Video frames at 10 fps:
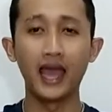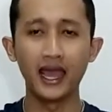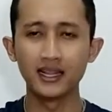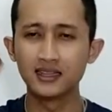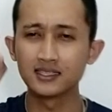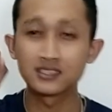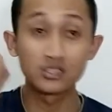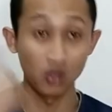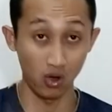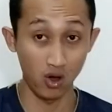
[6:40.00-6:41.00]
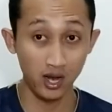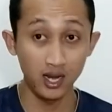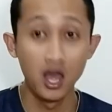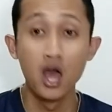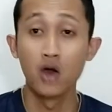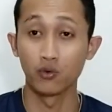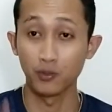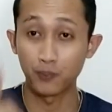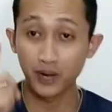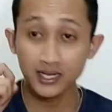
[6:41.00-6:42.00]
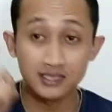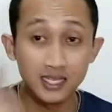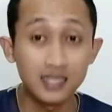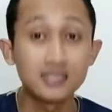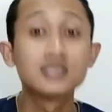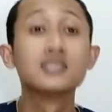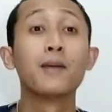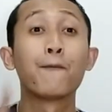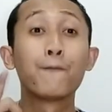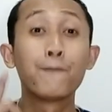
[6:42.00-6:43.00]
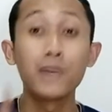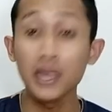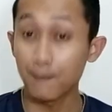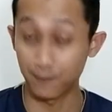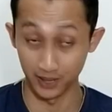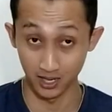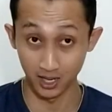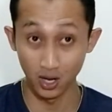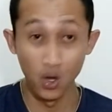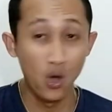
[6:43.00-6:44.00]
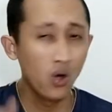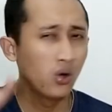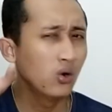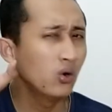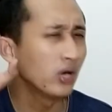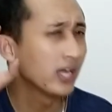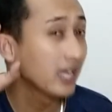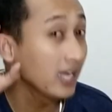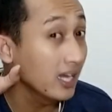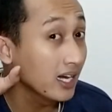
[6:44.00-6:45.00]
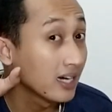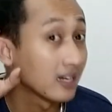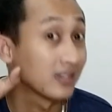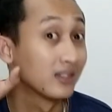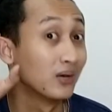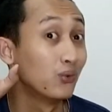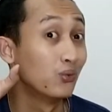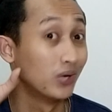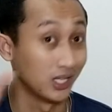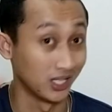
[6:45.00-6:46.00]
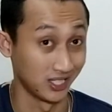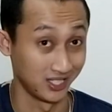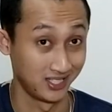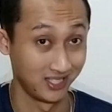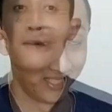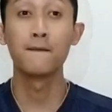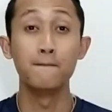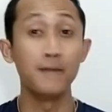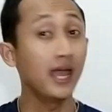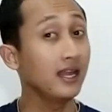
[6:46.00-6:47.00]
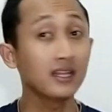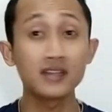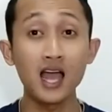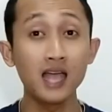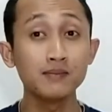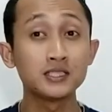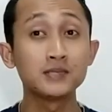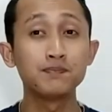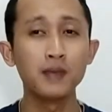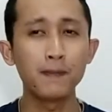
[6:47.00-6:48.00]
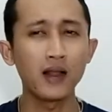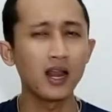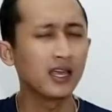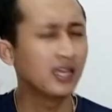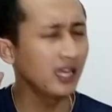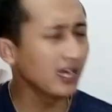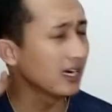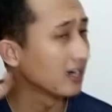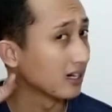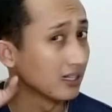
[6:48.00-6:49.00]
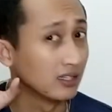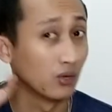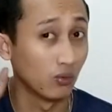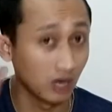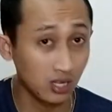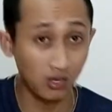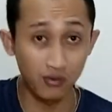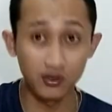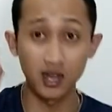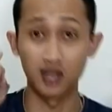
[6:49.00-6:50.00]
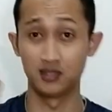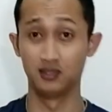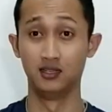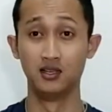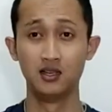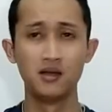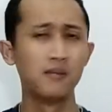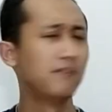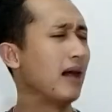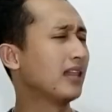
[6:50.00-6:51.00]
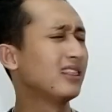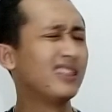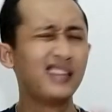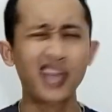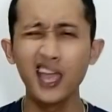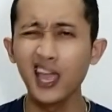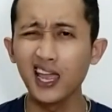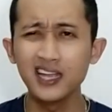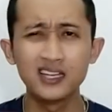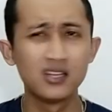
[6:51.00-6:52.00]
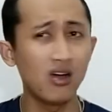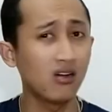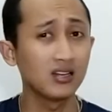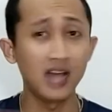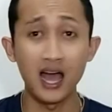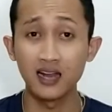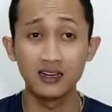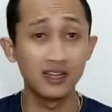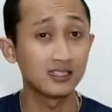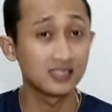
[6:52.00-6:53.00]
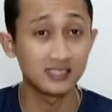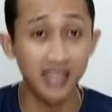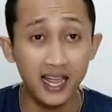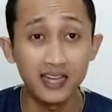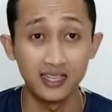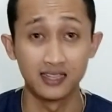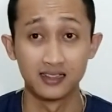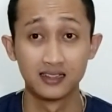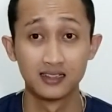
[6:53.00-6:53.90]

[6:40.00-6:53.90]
and the soil represents the people who hear the word. Many times people hear the word of God, but they don't understand it.